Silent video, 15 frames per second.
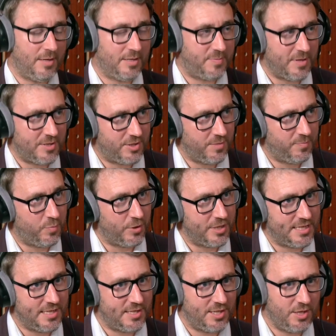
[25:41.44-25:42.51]
I suppose the
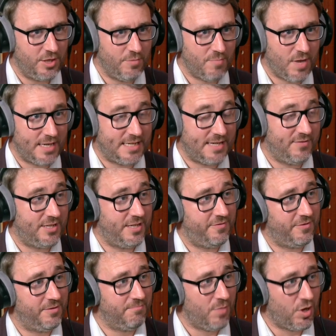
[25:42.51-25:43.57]
point is that you might have a
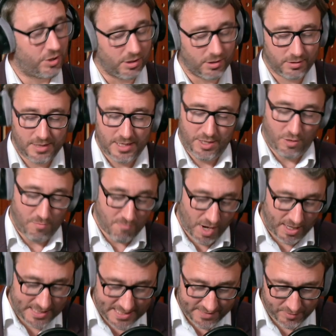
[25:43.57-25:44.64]
different model. You
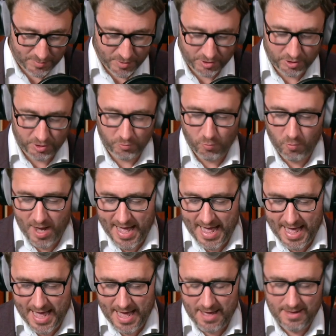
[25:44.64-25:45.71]
might have a model
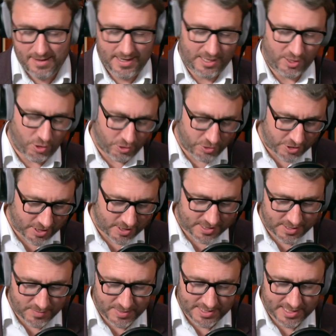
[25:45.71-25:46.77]
where, in contrast
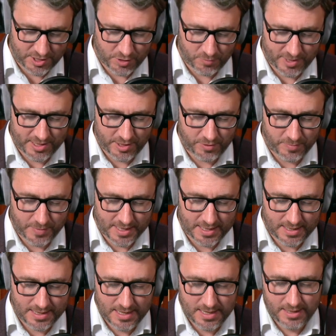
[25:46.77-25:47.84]
to the position with
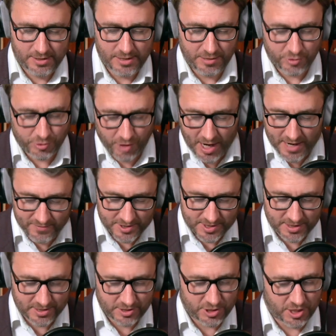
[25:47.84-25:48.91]
Uber, drivers
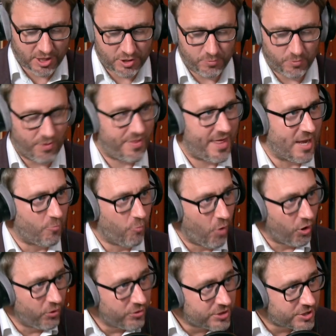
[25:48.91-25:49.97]
can charge what they
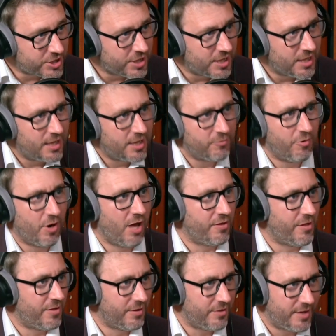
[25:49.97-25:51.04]
want
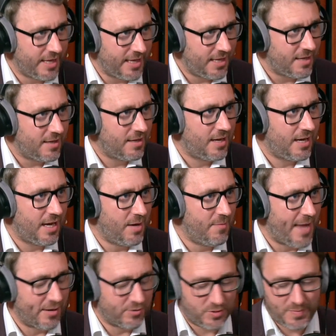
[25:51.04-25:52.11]
rather than the
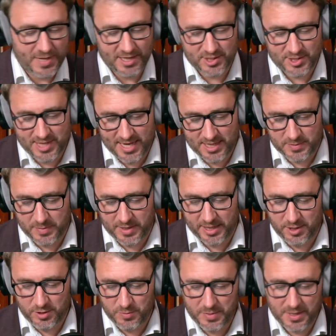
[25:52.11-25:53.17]
amount being set by
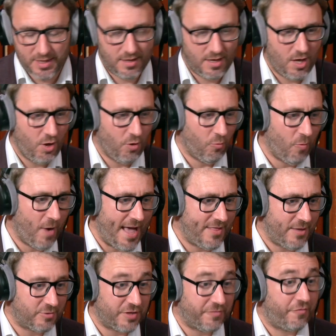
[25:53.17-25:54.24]
Uber, where
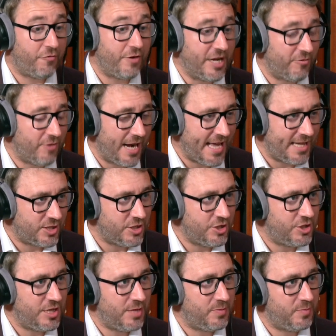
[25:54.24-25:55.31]
there was a freer
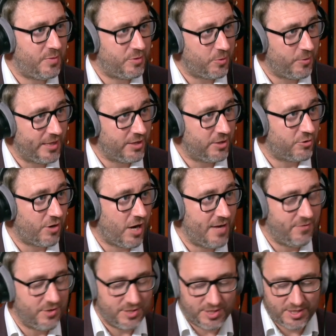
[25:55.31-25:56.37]
relationship between the
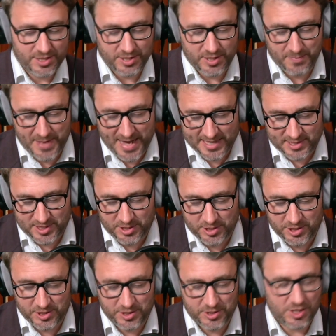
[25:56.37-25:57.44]
drivers and the
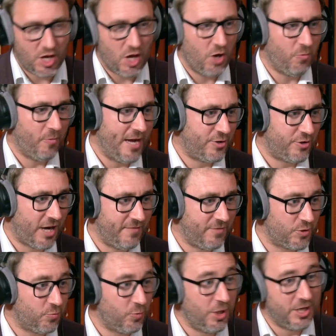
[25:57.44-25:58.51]
passengers, where
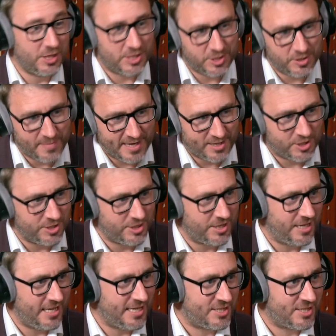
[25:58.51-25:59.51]
drivers weren't, as you mentioned earlier,